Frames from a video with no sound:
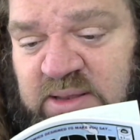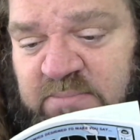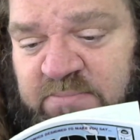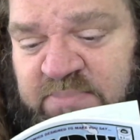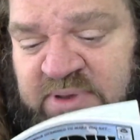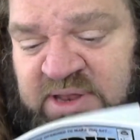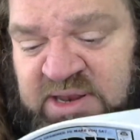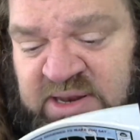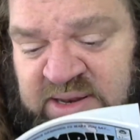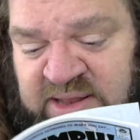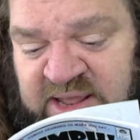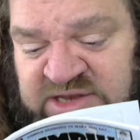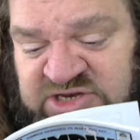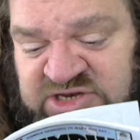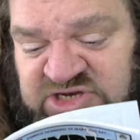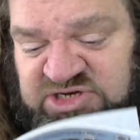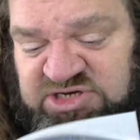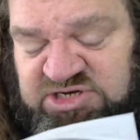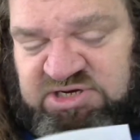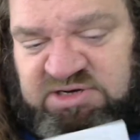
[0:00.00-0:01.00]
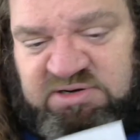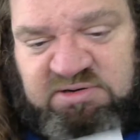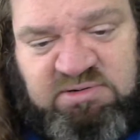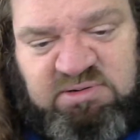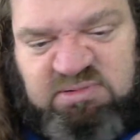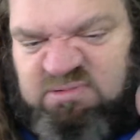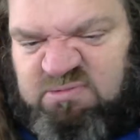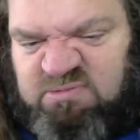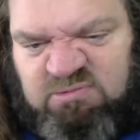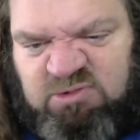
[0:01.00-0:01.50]
but that's
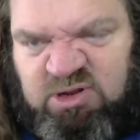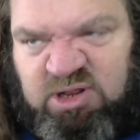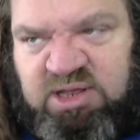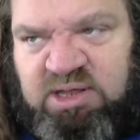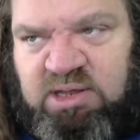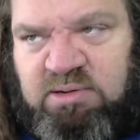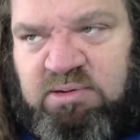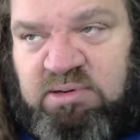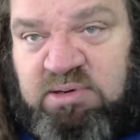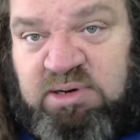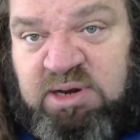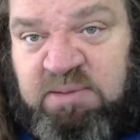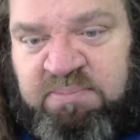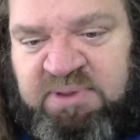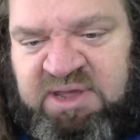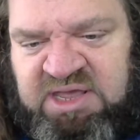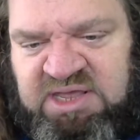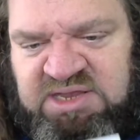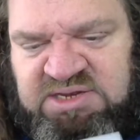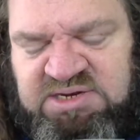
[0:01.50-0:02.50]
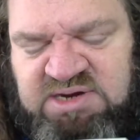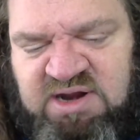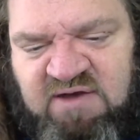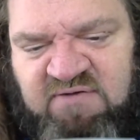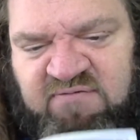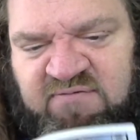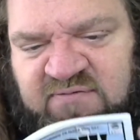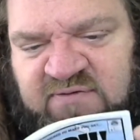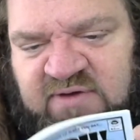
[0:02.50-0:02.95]
really nitpicky stuff